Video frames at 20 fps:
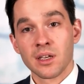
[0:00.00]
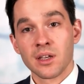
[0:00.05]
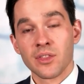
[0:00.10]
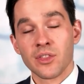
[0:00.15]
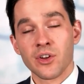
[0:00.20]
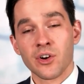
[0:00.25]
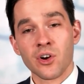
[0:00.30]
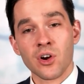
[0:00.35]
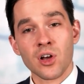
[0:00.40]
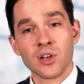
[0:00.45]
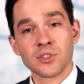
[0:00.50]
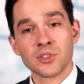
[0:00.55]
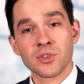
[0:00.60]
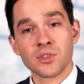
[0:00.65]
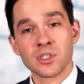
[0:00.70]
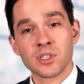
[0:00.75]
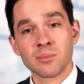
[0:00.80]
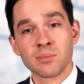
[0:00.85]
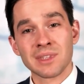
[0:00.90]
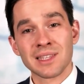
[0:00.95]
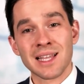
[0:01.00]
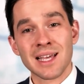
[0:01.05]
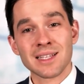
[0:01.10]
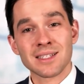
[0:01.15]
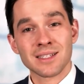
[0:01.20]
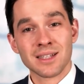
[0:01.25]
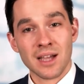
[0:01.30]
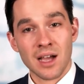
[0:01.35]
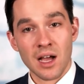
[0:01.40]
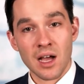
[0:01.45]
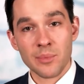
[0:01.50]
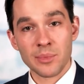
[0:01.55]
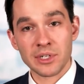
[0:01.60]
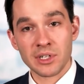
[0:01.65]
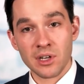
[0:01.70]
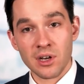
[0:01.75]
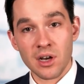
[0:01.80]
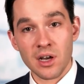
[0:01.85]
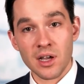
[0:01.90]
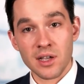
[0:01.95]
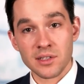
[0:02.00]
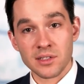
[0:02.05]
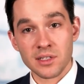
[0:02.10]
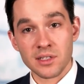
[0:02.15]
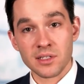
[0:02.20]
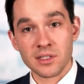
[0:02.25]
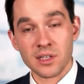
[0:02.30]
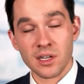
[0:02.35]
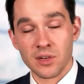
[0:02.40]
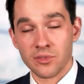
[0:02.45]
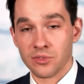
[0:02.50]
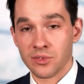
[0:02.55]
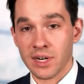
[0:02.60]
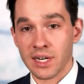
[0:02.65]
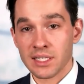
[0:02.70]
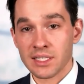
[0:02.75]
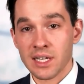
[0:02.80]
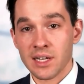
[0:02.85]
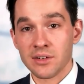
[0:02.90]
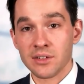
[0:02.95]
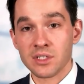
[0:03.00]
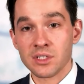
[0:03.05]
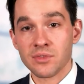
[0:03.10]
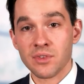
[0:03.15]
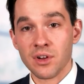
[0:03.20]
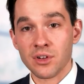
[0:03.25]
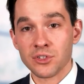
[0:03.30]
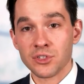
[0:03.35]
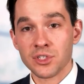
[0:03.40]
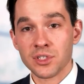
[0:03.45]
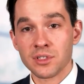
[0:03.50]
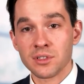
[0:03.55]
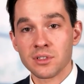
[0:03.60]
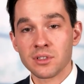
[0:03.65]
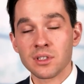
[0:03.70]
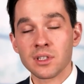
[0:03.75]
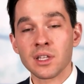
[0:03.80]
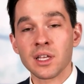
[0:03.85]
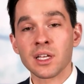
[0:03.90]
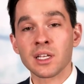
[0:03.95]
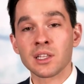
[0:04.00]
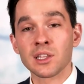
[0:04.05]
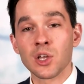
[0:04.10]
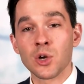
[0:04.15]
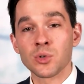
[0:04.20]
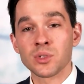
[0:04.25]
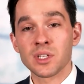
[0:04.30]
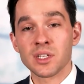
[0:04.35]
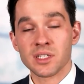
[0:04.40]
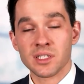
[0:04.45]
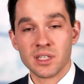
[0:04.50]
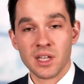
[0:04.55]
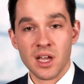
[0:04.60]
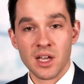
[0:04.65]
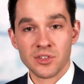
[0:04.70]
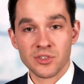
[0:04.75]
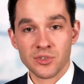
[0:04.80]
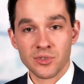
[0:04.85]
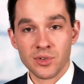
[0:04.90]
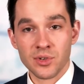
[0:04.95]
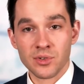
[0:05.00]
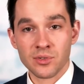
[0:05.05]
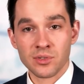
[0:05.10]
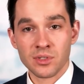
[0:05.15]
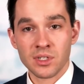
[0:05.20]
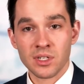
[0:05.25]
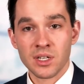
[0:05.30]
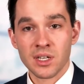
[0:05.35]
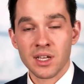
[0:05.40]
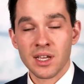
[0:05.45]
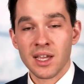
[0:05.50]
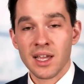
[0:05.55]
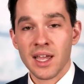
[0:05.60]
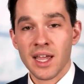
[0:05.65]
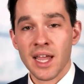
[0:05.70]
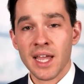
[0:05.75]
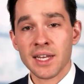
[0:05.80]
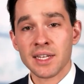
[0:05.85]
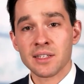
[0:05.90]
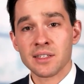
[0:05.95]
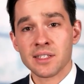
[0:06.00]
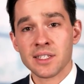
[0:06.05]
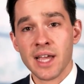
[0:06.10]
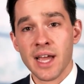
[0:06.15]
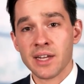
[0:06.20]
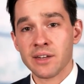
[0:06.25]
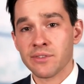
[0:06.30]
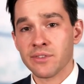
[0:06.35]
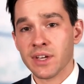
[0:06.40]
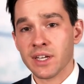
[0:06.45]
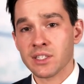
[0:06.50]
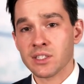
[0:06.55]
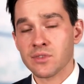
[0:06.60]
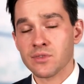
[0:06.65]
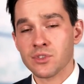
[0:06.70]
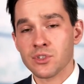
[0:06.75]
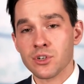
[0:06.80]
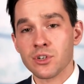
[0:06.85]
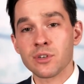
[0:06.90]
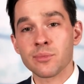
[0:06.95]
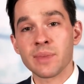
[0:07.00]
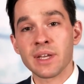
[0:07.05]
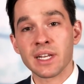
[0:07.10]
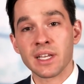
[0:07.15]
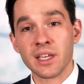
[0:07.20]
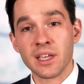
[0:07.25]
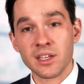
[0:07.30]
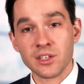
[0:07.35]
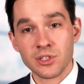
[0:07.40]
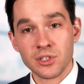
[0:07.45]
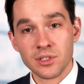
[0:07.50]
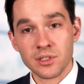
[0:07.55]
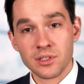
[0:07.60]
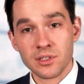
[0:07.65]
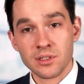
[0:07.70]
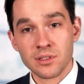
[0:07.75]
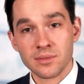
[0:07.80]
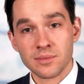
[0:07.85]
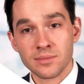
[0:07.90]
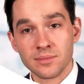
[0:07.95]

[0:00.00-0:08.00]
There are also some less common causes of erectile dysfunction, like low testosterone and side effects of certain medications.